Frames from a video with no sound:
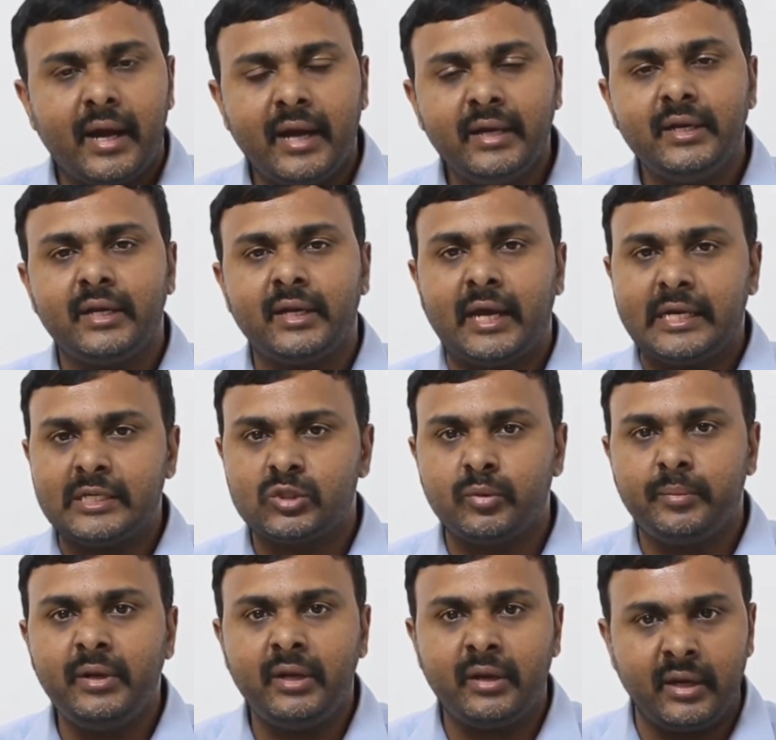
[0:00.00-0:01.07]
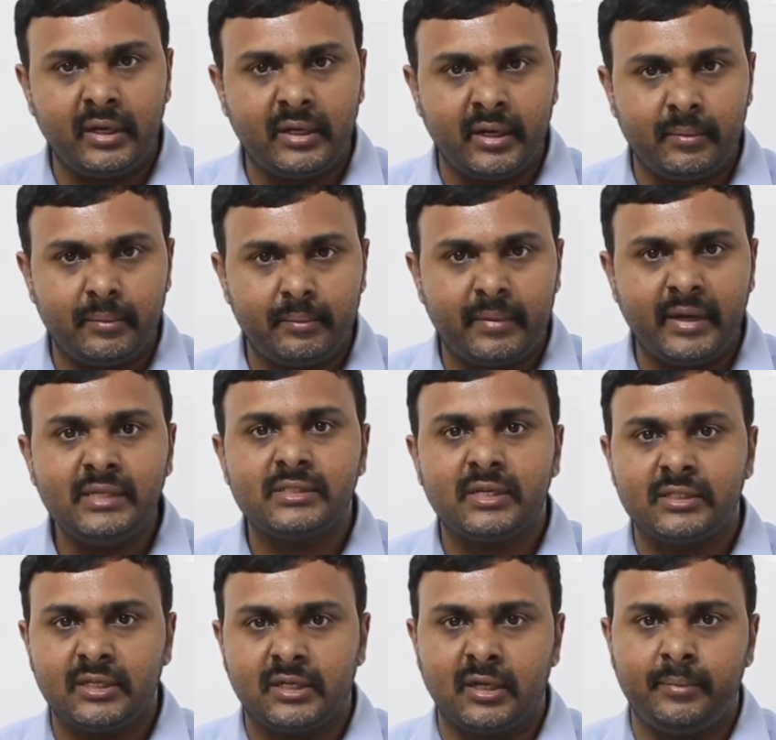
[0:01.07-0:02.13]
and it has to be treated by
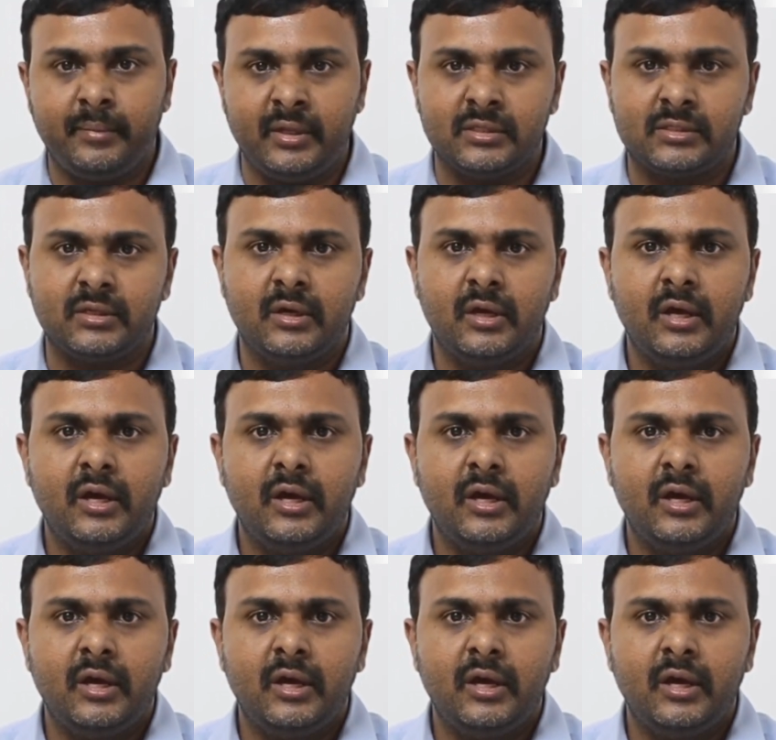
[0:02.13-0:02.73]
surgical means.